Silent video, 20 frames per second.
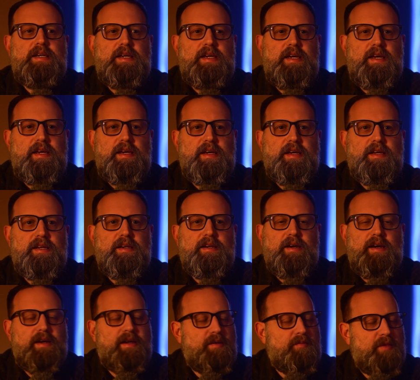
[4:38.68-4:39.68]
and
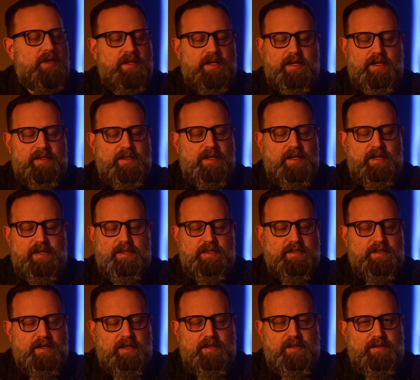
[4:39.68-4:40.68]
I am glad that I
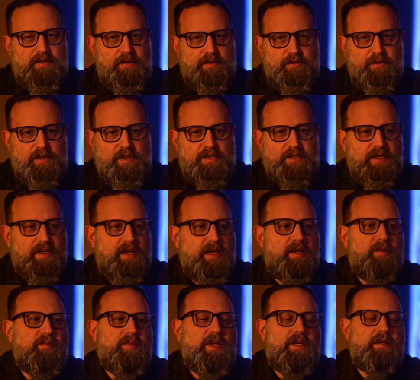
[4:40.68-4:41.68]
decided to do this
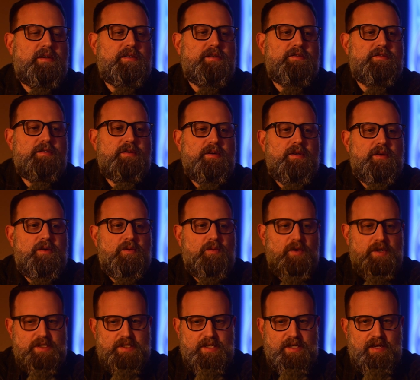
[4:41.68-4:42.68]
again, because
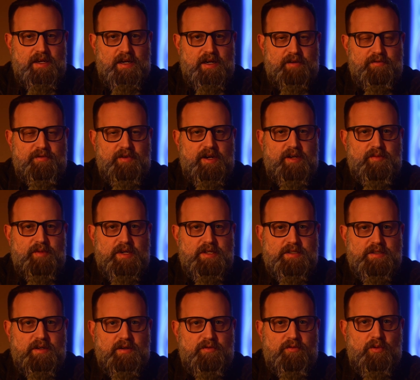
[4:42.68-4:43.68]
once again I find
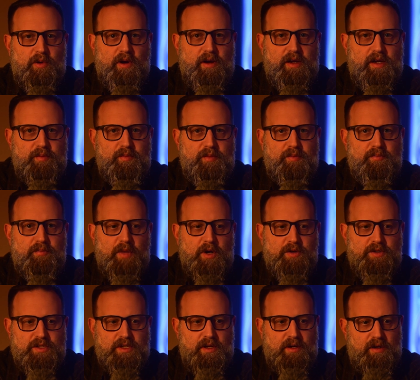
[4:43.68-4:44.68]
myself where I am
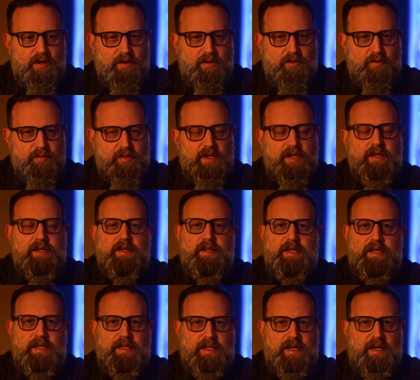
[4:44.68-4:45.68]
most at home,
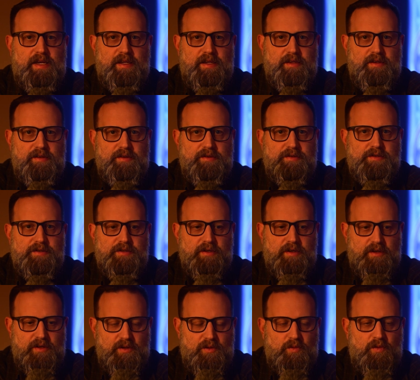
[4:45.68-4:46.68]
and that is
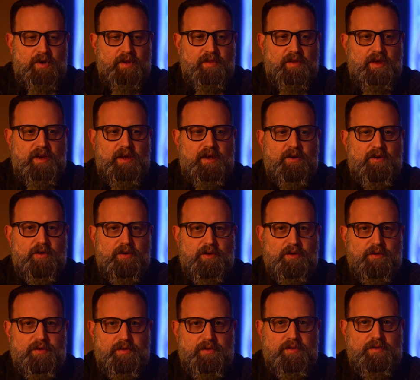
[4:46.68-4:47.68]
with a
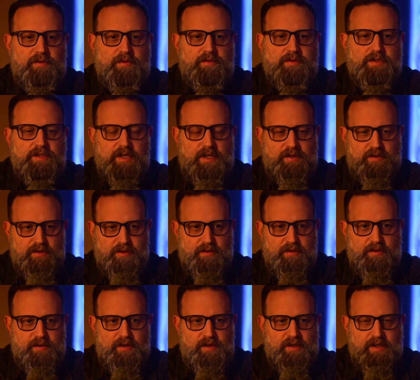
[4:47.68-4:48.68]

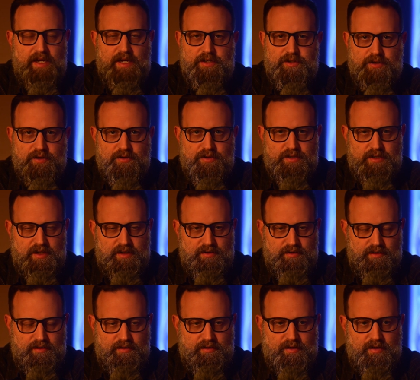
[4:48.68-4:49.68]
earth-centered,
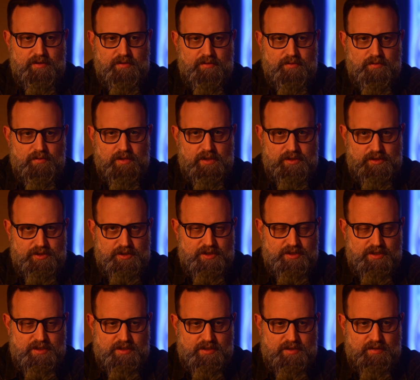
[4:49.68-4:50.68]
nature-centered religious
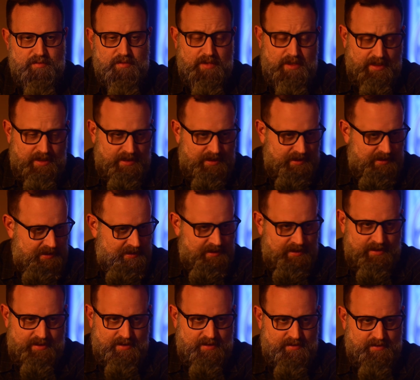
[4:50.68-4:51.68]
system
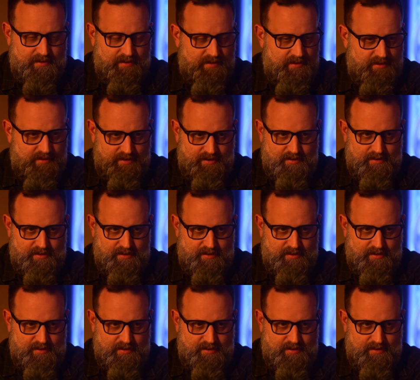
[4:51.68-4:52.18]
that doesn't